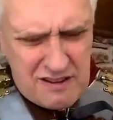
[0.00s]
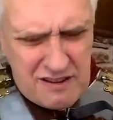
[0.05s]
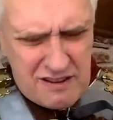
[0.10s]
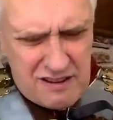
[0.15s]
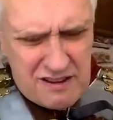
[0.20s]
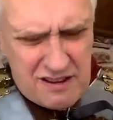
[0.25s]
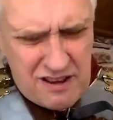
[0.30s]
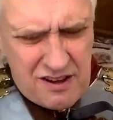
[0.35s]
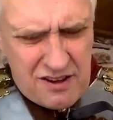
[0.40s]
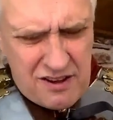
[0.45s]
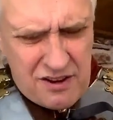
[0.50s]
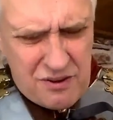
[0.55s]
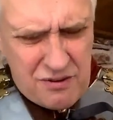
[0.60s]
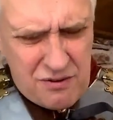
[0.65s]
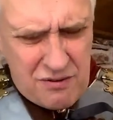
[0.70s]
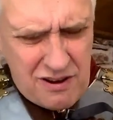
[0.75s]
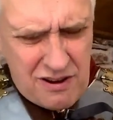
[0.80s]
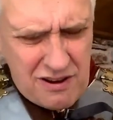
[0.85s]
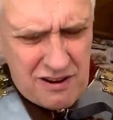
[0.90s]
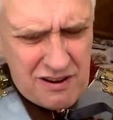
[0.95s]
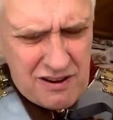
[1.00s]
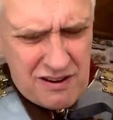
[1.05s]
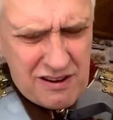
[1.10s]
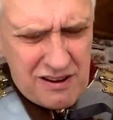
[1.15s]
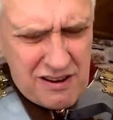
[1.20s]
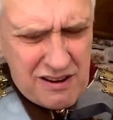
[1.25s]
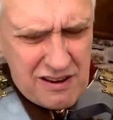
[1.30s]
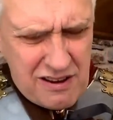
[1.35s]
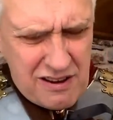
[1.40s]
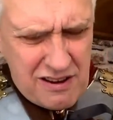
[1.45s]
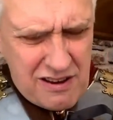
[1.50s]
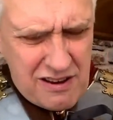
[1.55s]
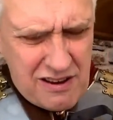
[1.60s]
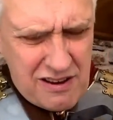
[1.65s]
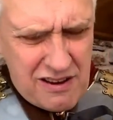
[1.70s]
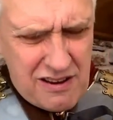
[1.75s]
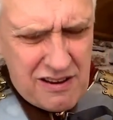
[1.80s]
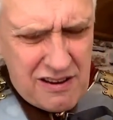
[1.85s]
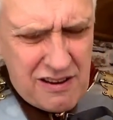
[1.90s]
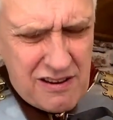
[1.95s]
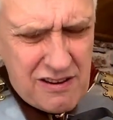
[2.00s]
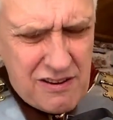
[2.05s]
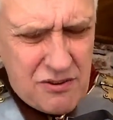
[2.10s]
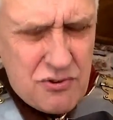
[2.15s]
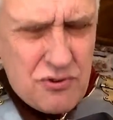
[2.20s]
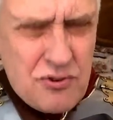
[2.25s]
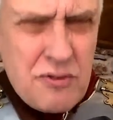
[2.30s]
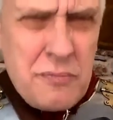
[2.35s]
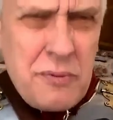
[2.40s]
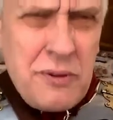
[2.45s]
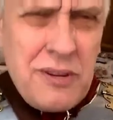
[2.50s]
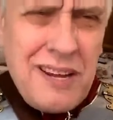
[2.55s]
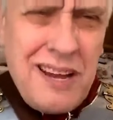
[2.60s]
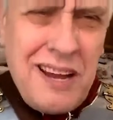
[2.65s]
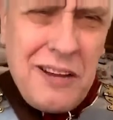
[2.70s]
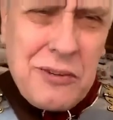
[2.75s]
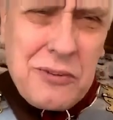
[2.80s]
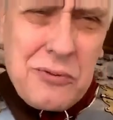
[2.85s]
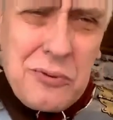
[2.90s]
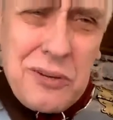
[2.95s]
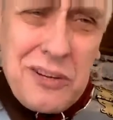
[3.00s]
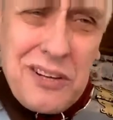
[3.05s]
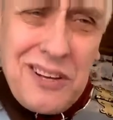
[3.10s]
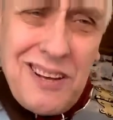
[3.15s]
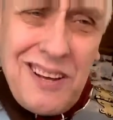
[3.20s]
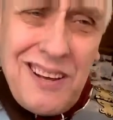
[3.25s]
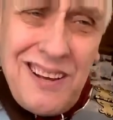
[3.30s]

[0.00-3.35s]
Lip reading: And you trim your nails with it.